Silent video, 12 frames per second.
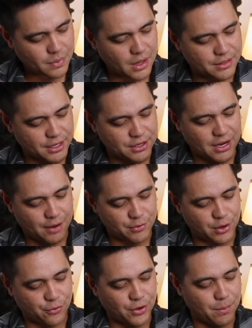Then you have
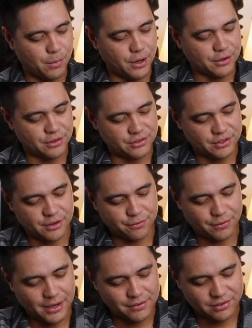your fret markers here on
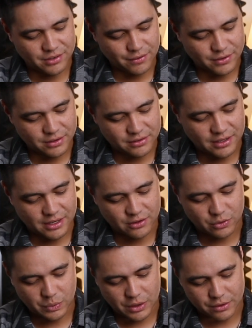5, 7, 10,
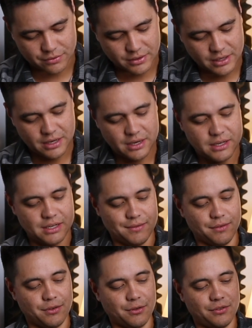12,
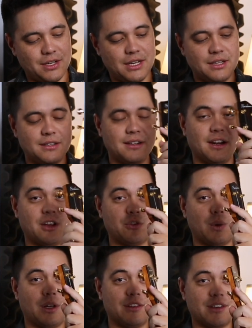even 15, as
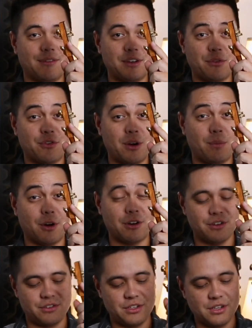well as having the fret
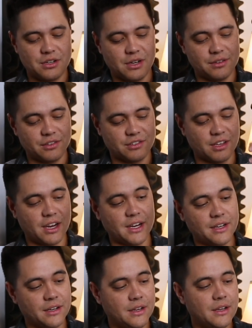markers here on the
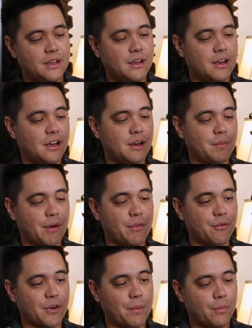side of the
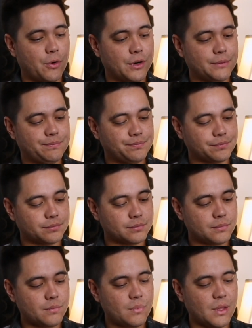fretboard.
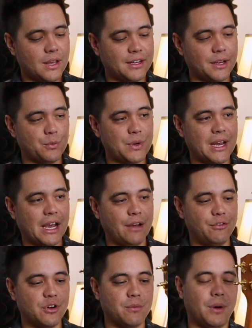And then we
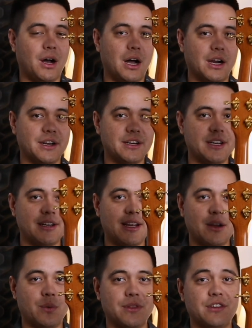have your mahogany
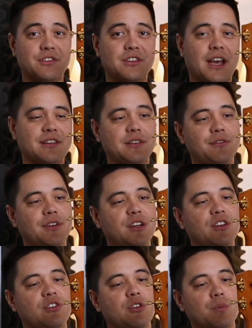neck with the satin
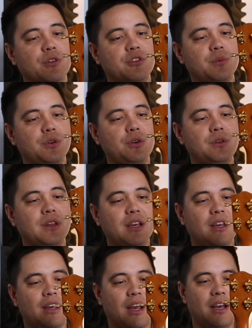finish, super smooth,
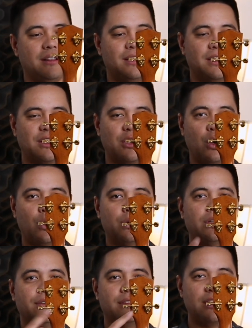and then
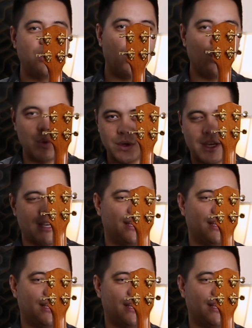gold of the gold